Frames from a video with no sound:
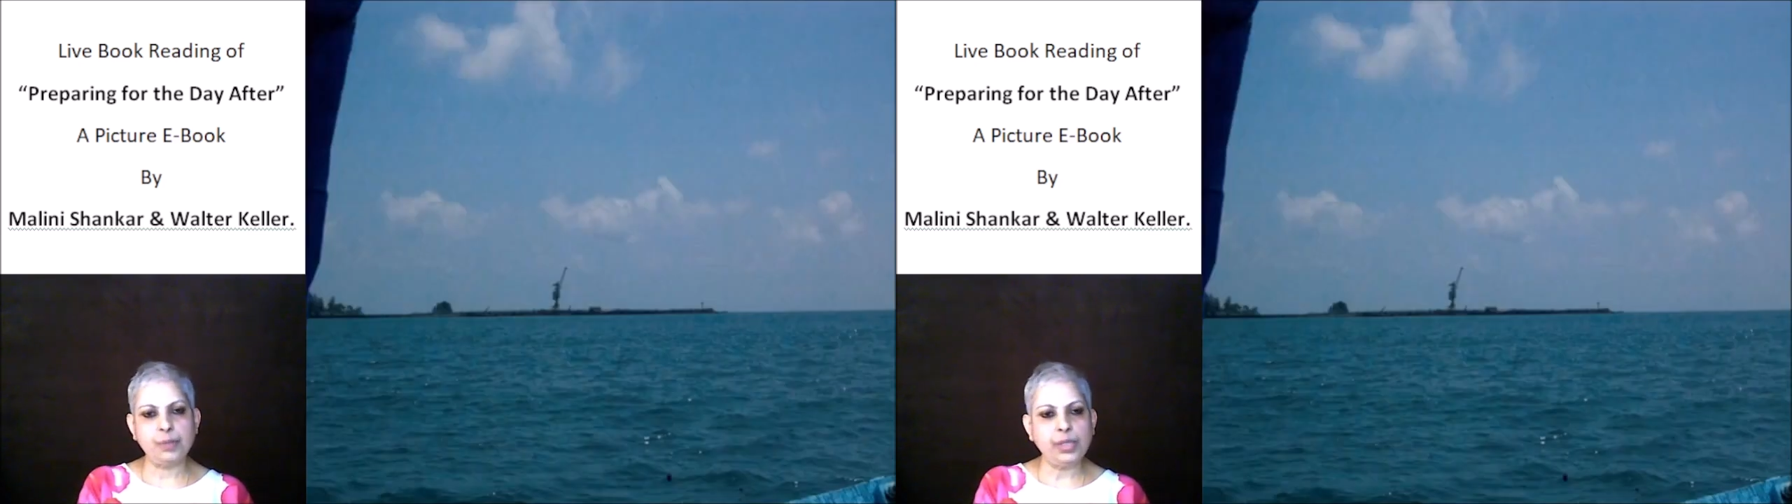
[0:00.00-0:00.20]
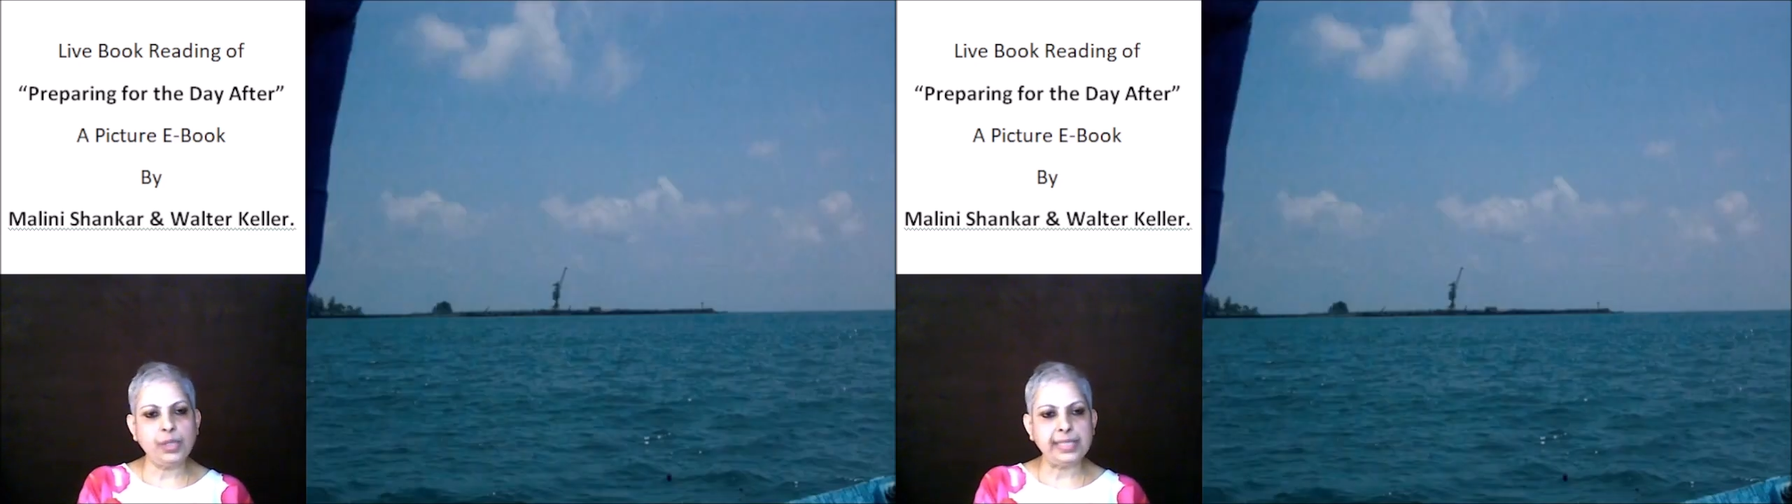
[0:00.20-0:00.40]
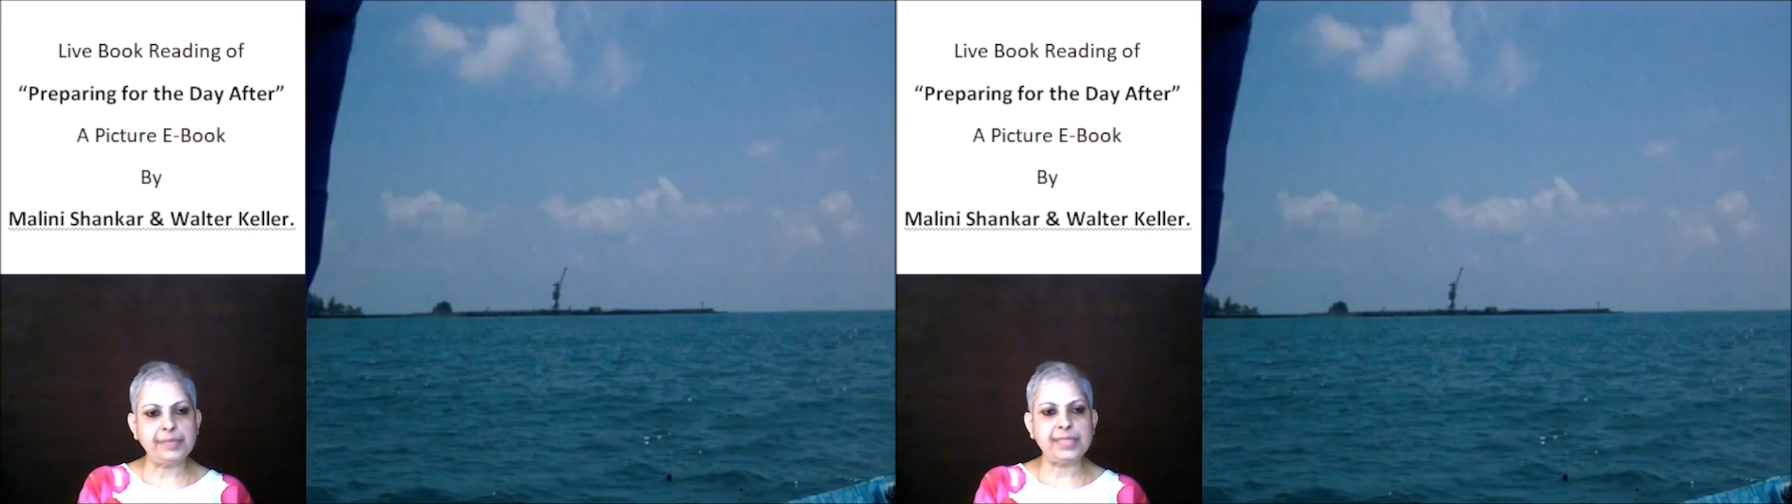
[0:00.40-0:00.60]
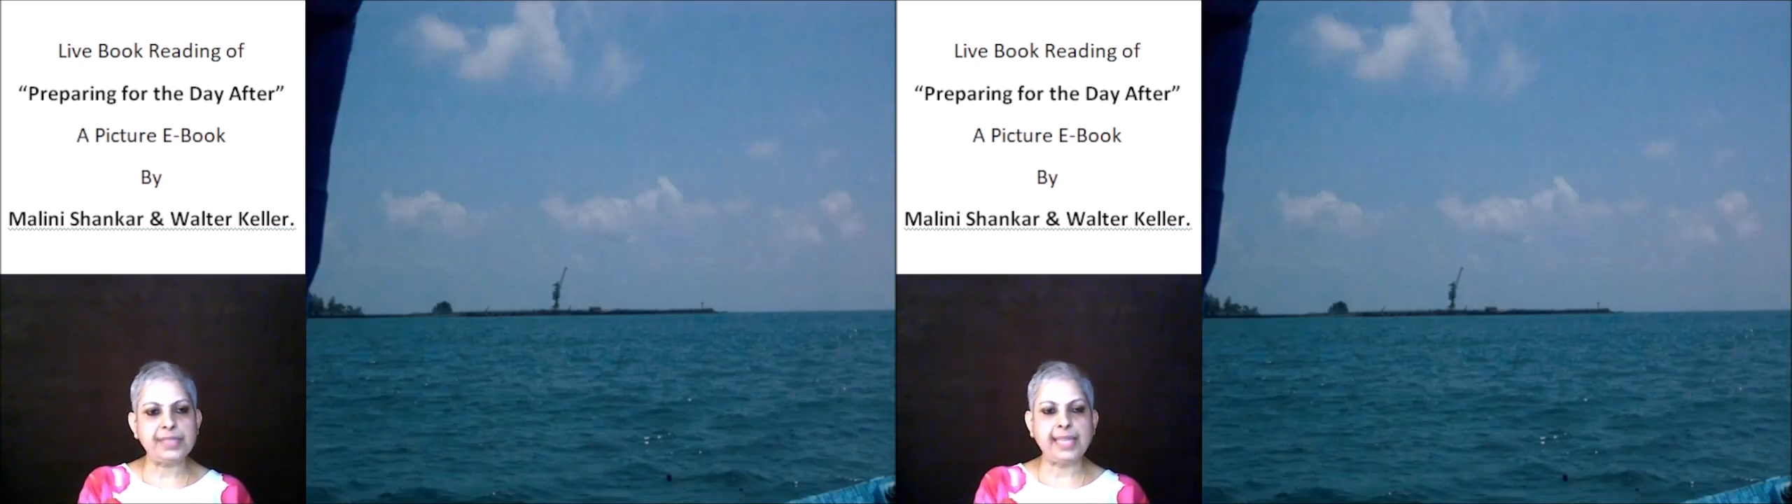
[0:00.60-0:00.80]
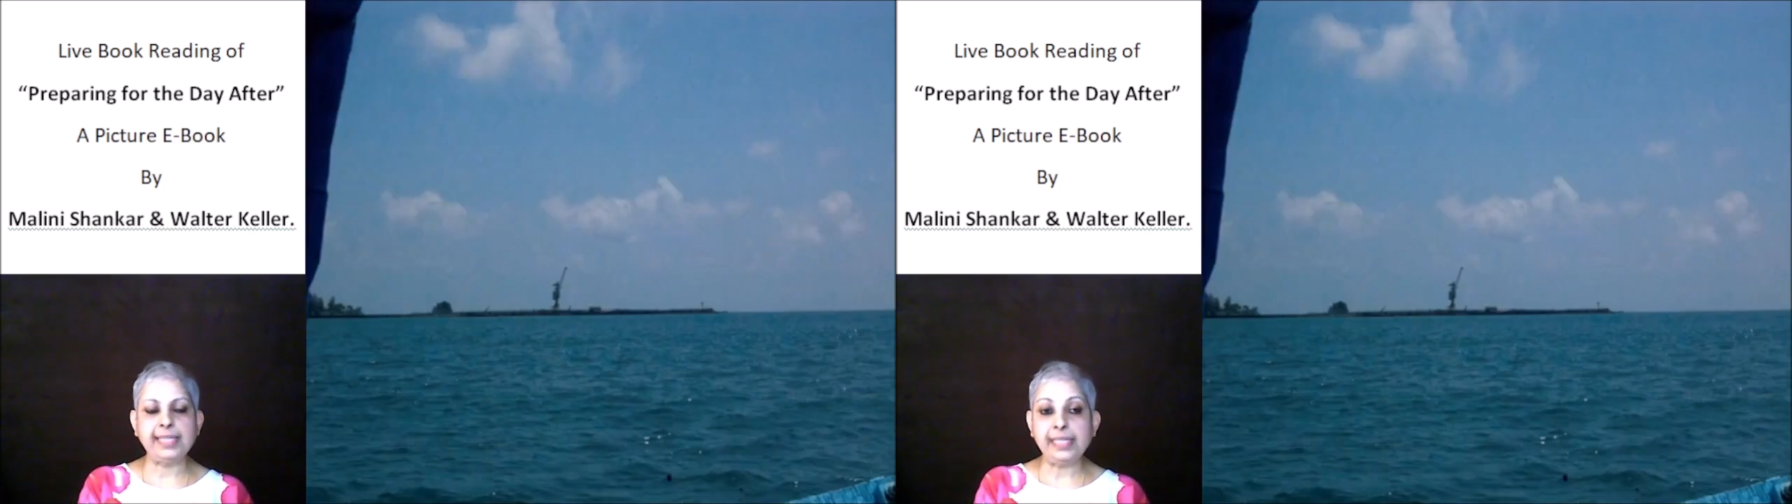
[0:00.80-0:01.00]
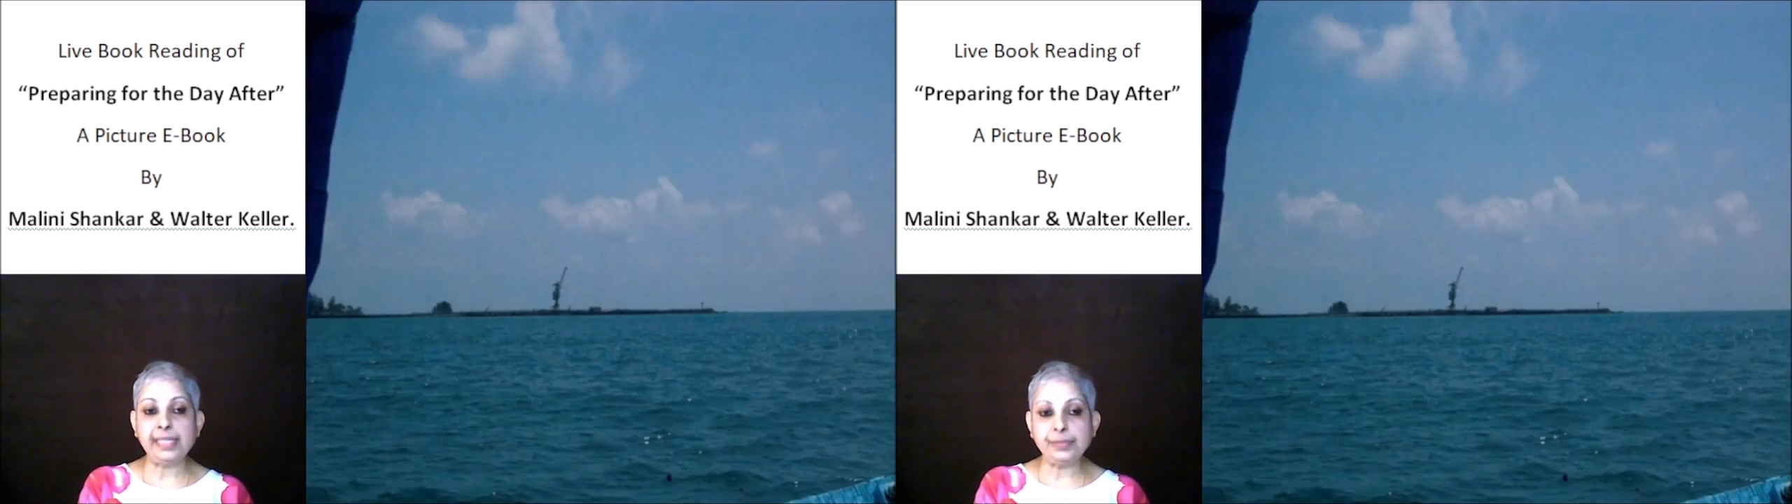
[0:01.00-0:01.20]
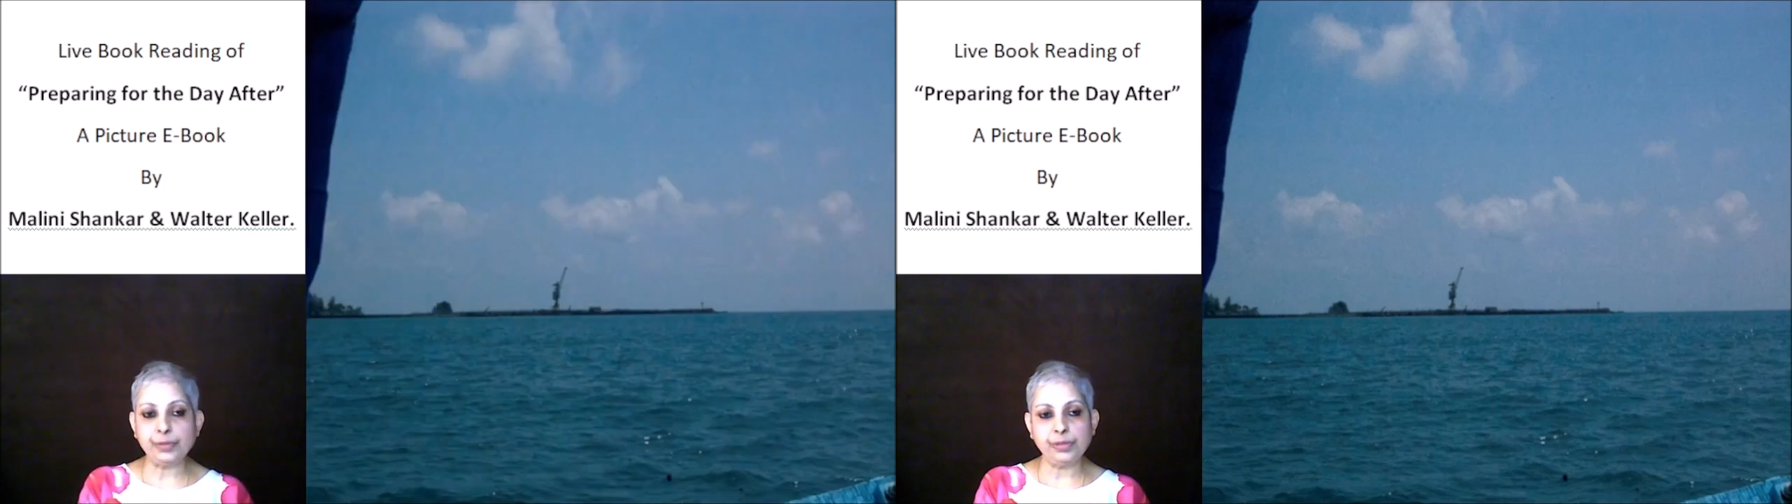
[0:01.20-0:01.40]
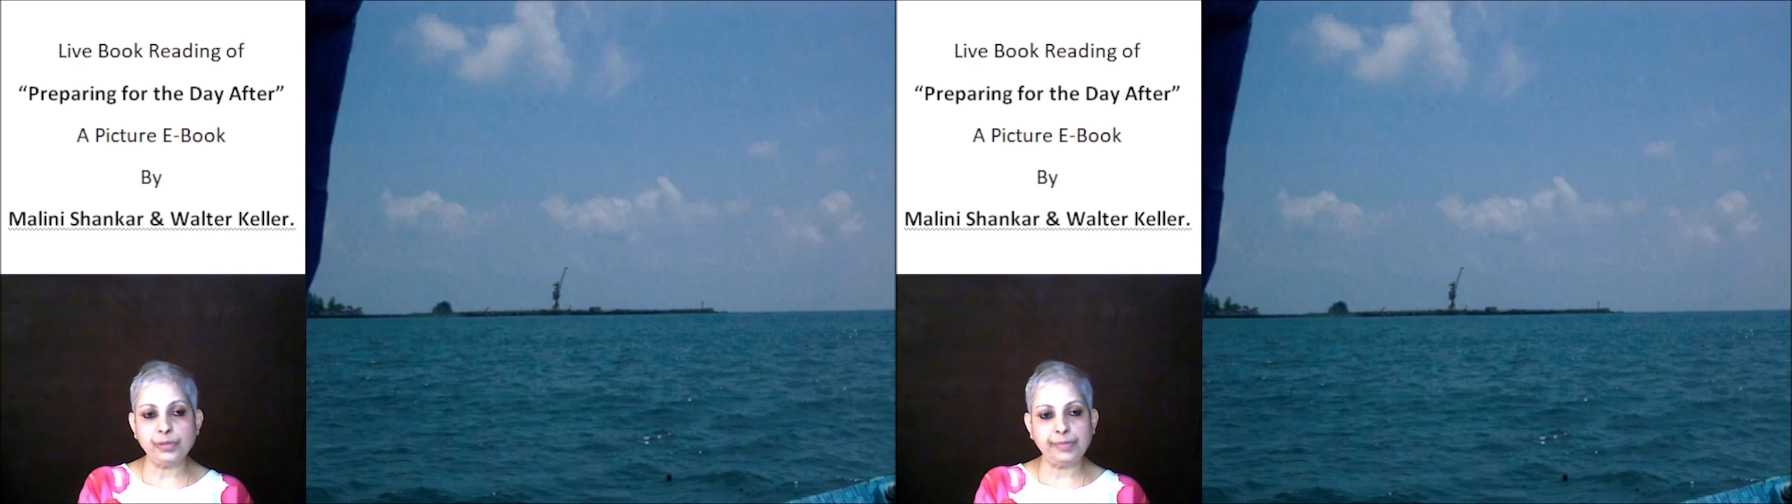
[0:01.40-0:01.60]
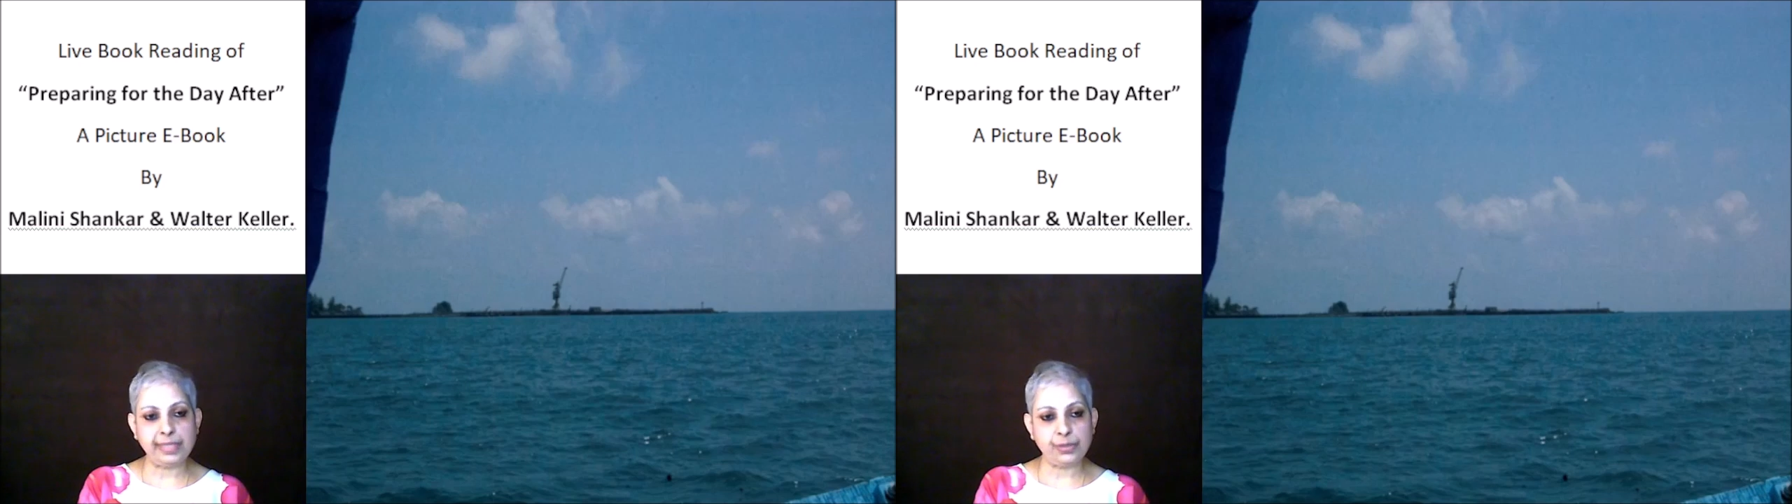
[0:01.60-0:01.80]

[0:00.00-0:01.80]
Maldives can ill afford